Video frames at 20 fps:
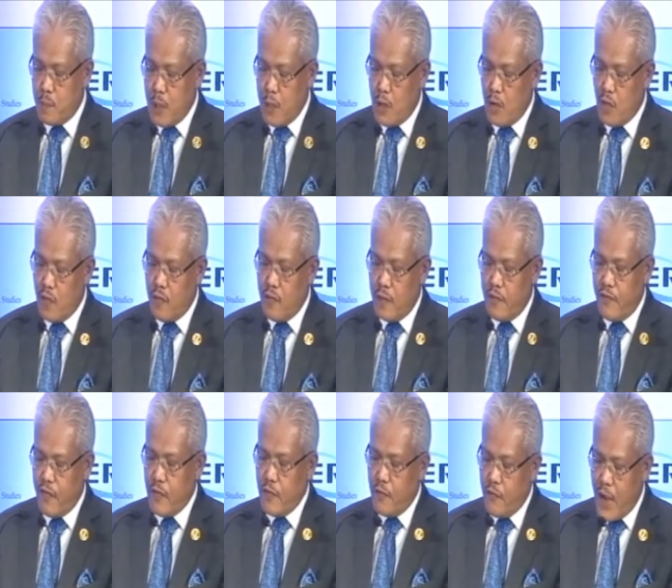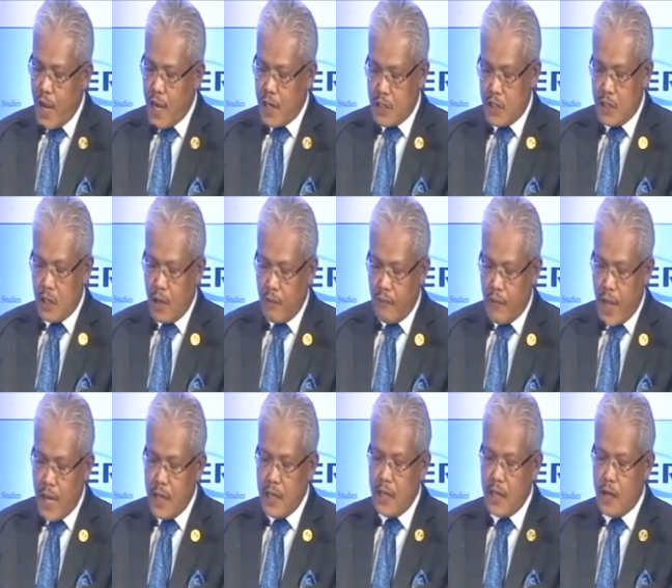spillover effects of
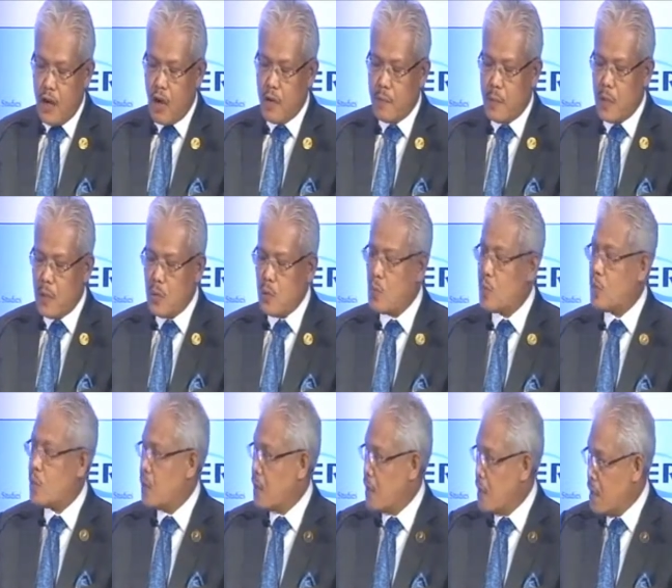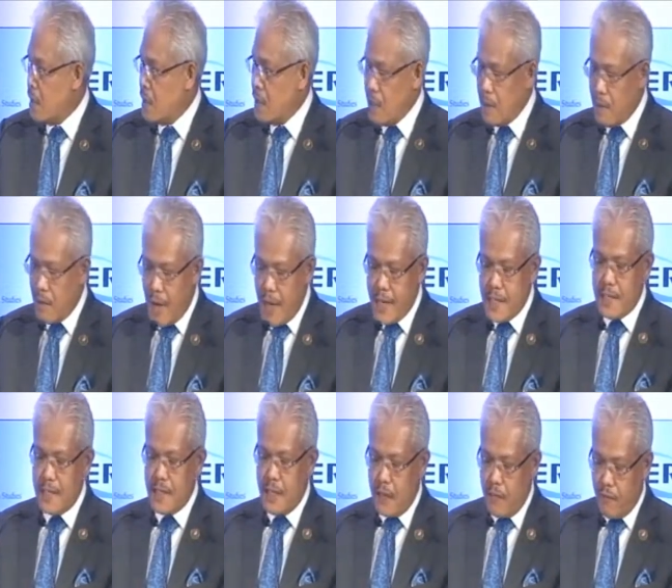any economic woe
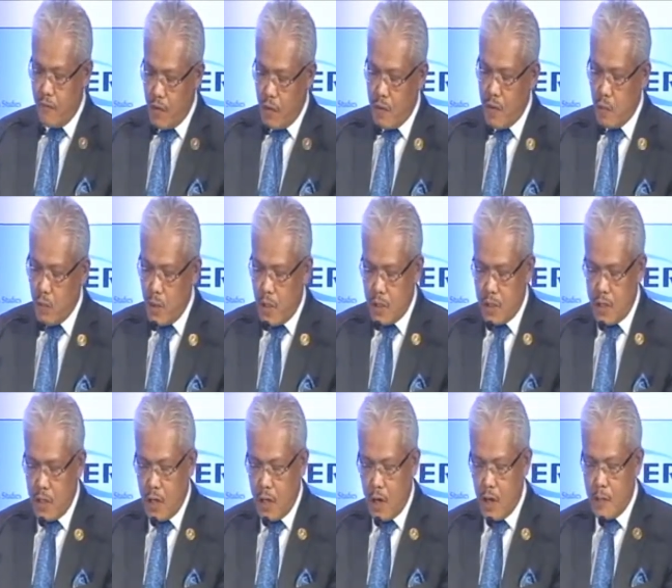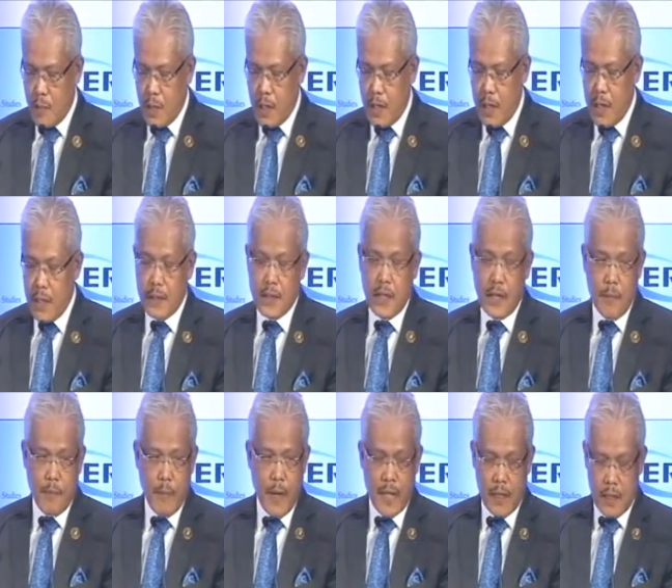arising from the world's economic
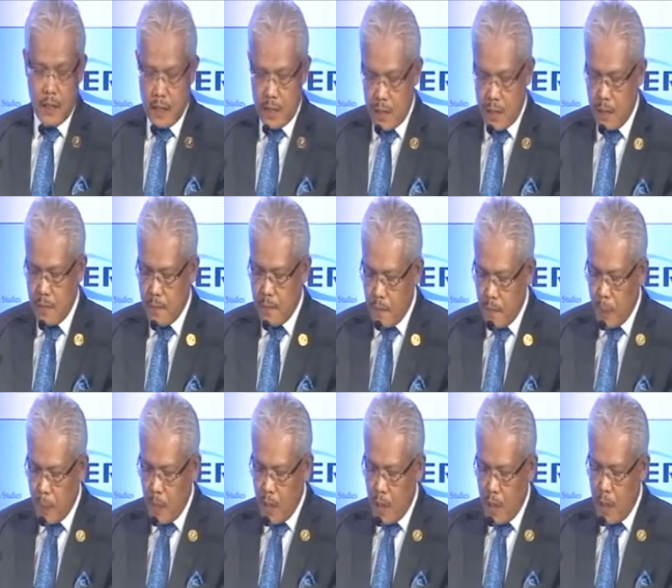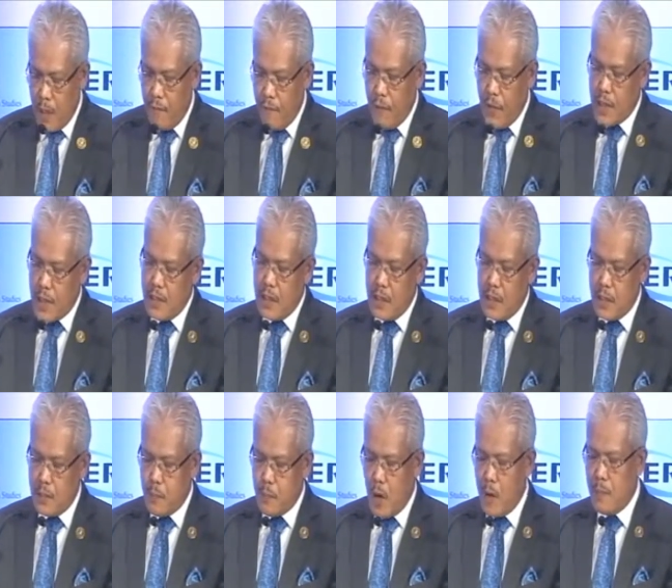interdependence. In facing
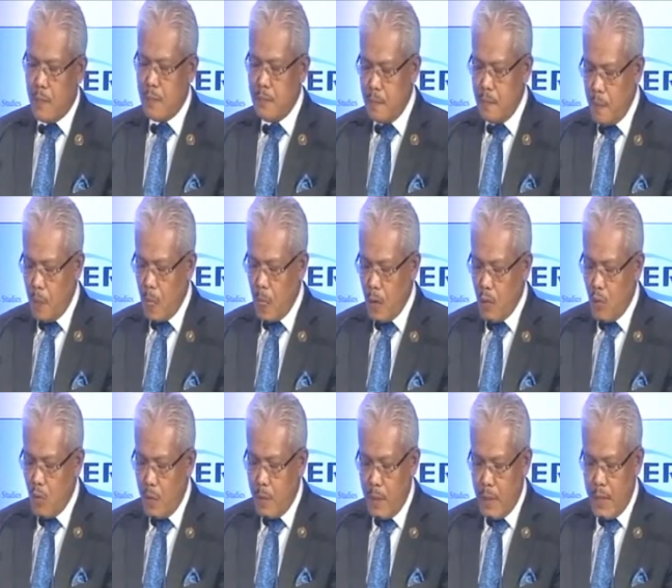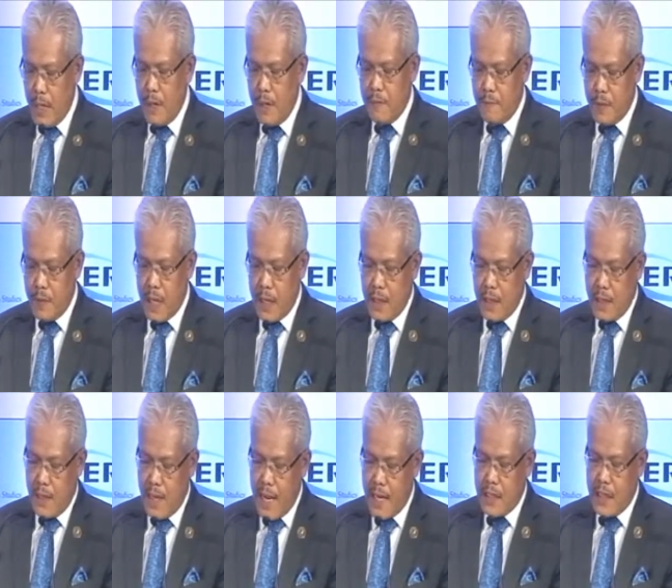this problem, we believe
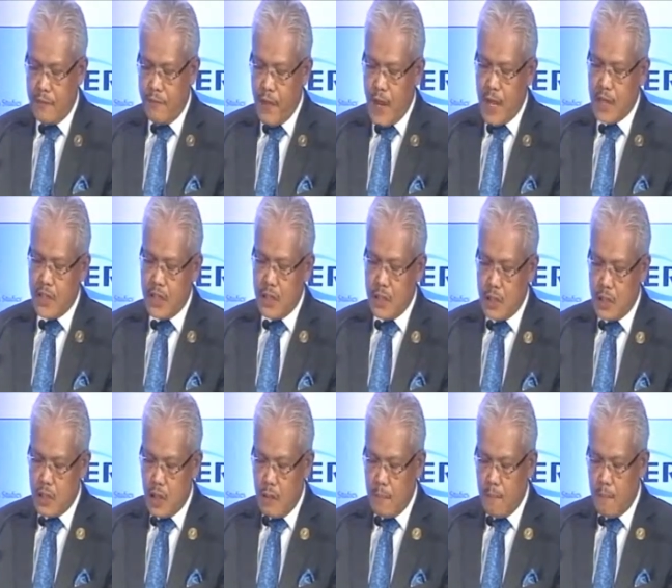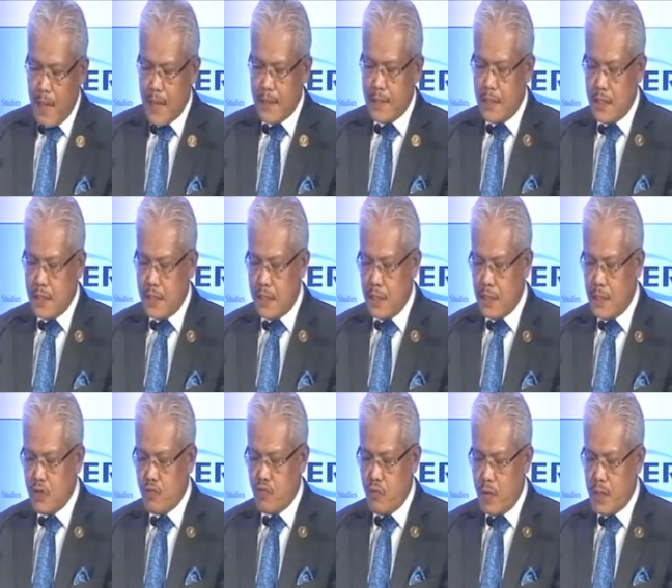that collective actions of parties
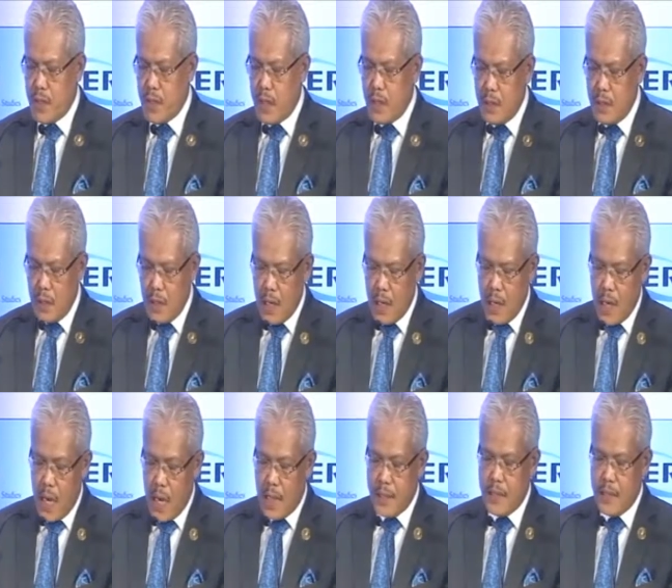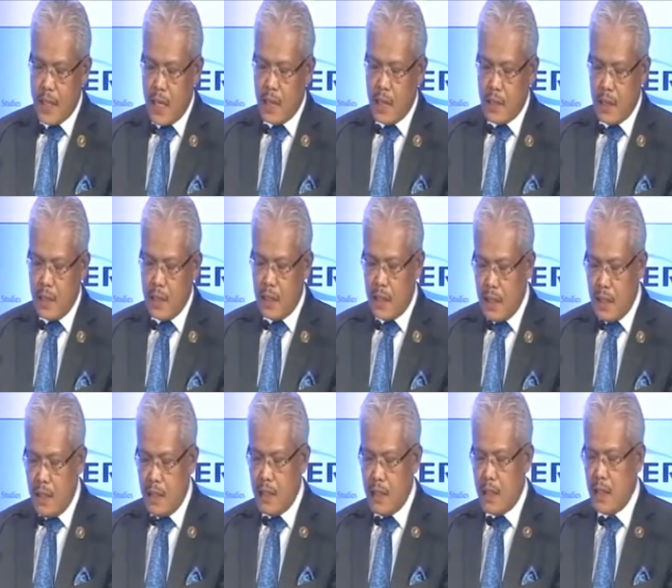in this region, ASEAN and
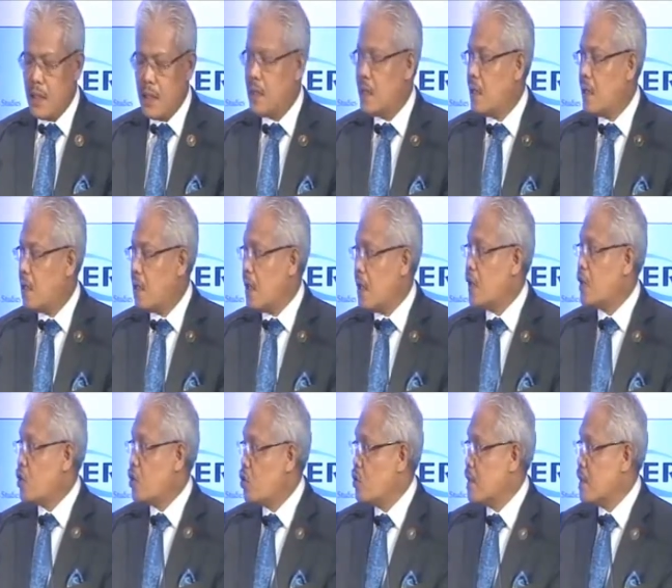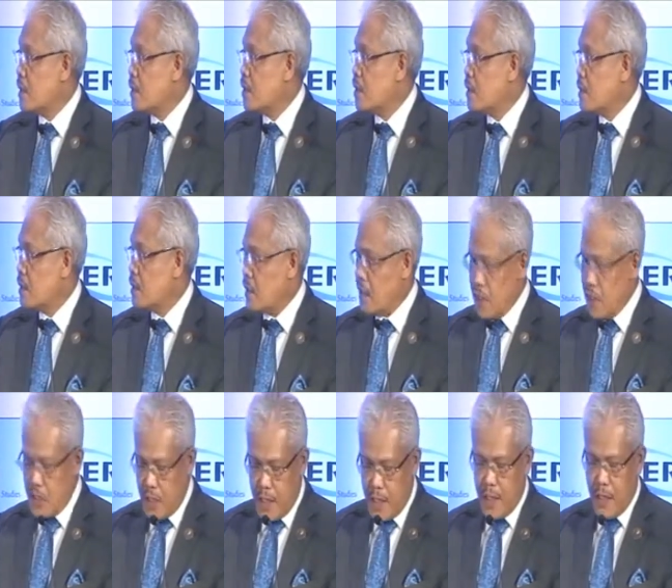India included,
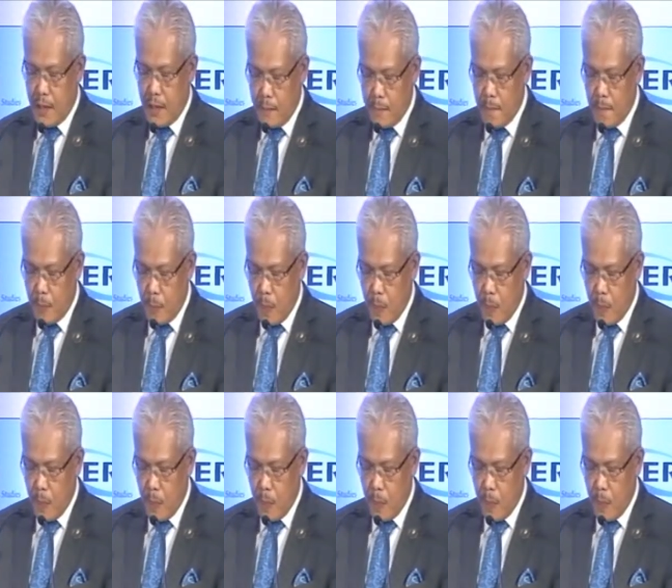is key.